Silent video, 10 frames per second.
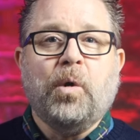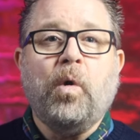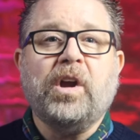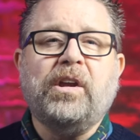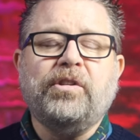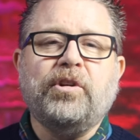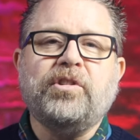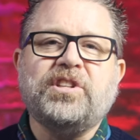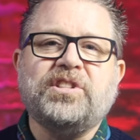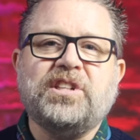Working through
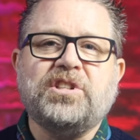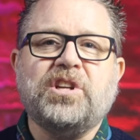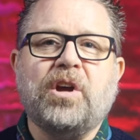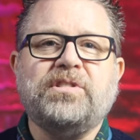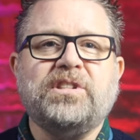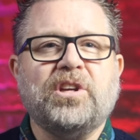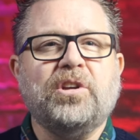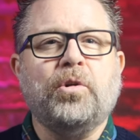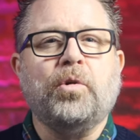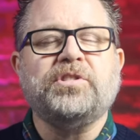the decision notice can
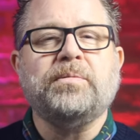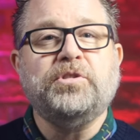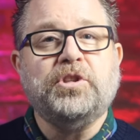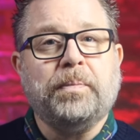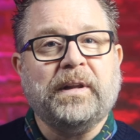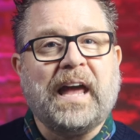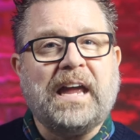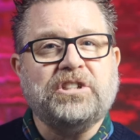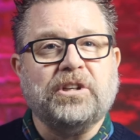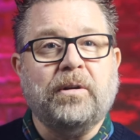cause some
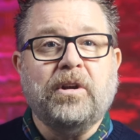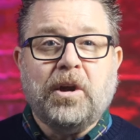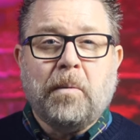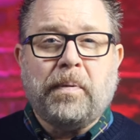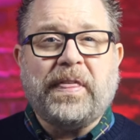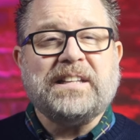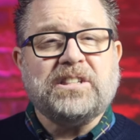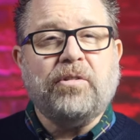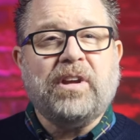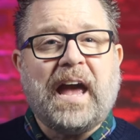duplication, but that's
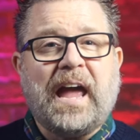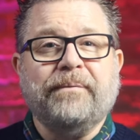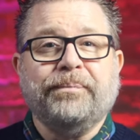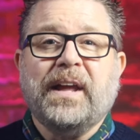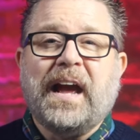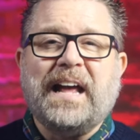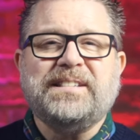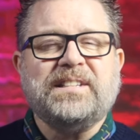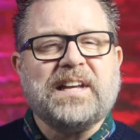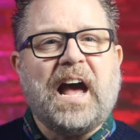okay as
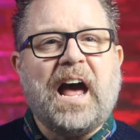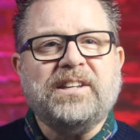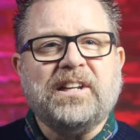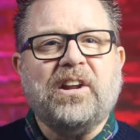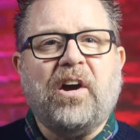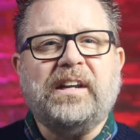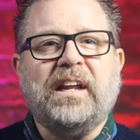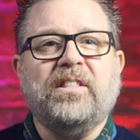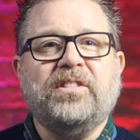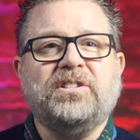it's
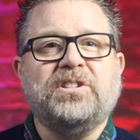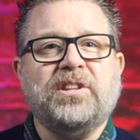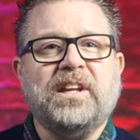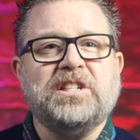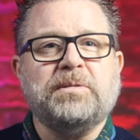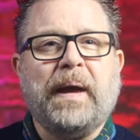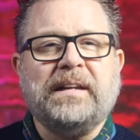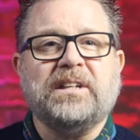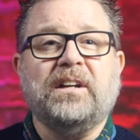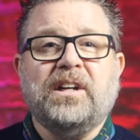underlining to the
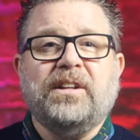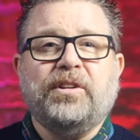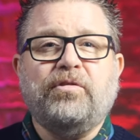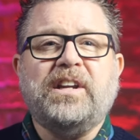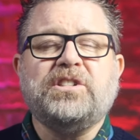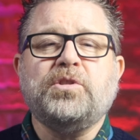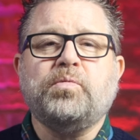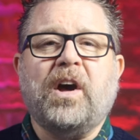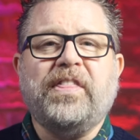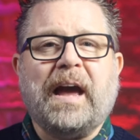inspector the reasons
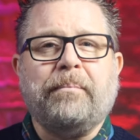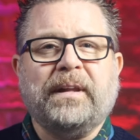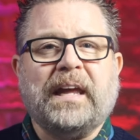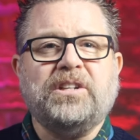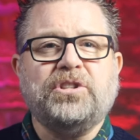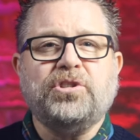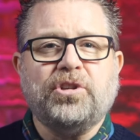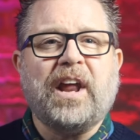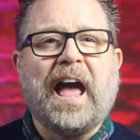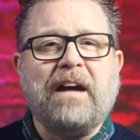why the application
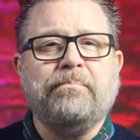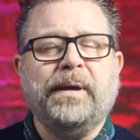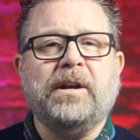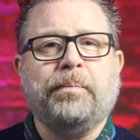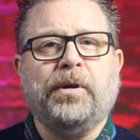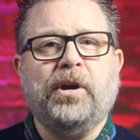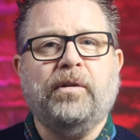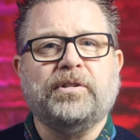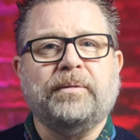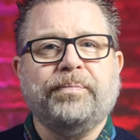should have been
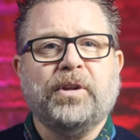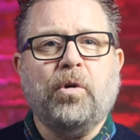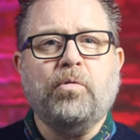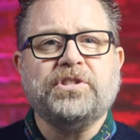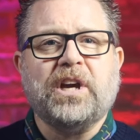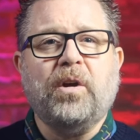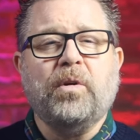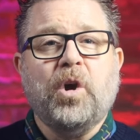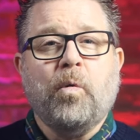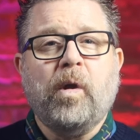approved. Also,
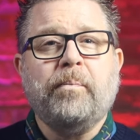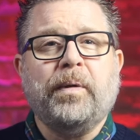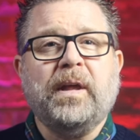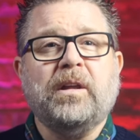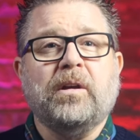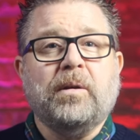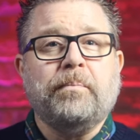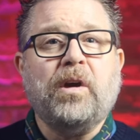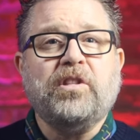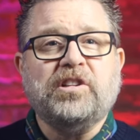we bring
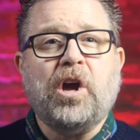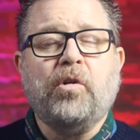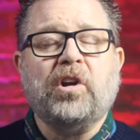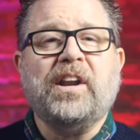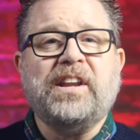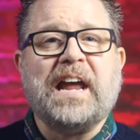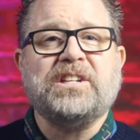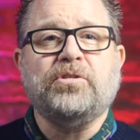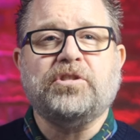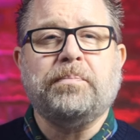both local and
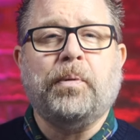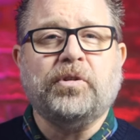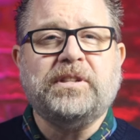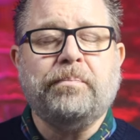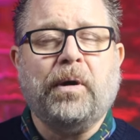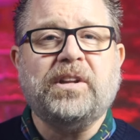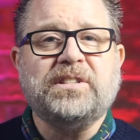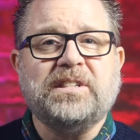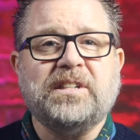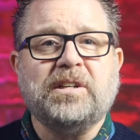national supporting
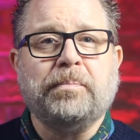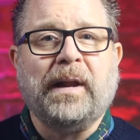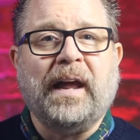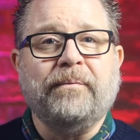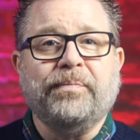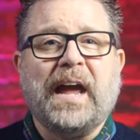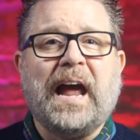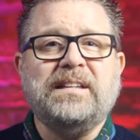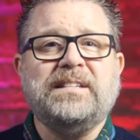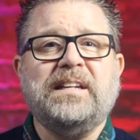policies into play,
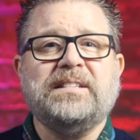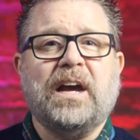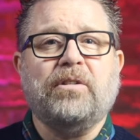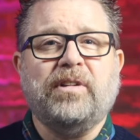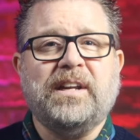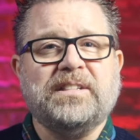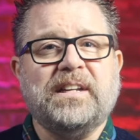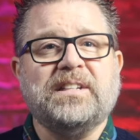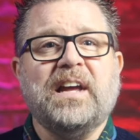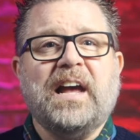and detailed
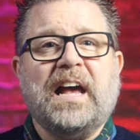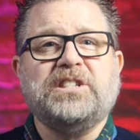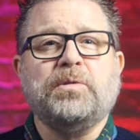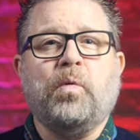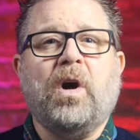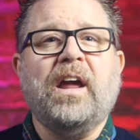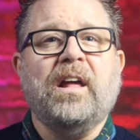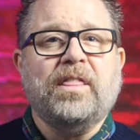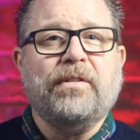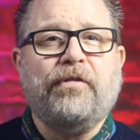reasonings as to why
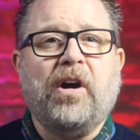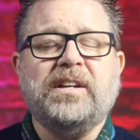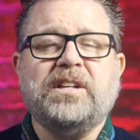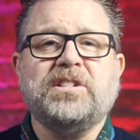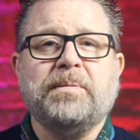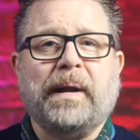the findings of the